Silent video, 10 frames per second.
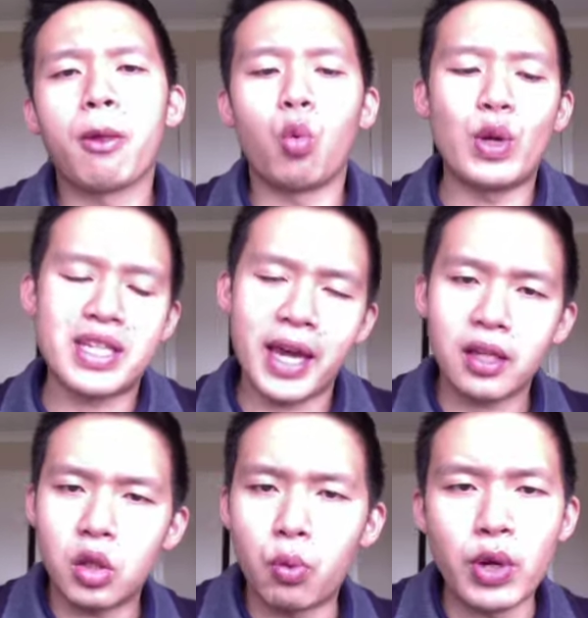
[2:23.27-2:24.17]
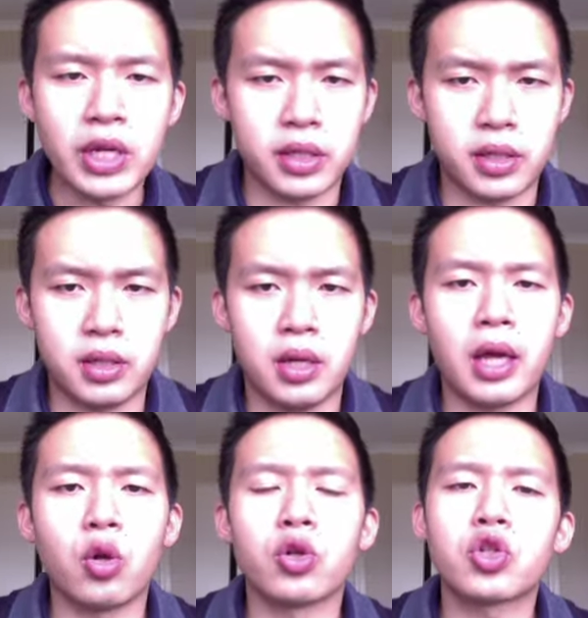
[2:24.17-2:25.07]
we take the risks,
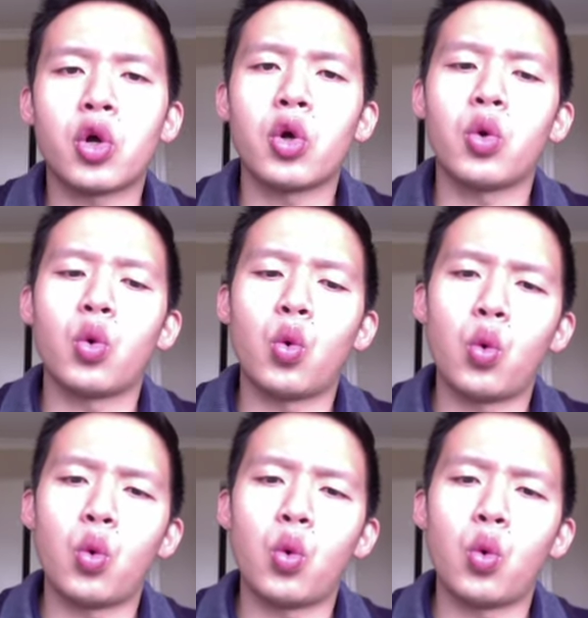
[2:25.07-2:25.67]
and also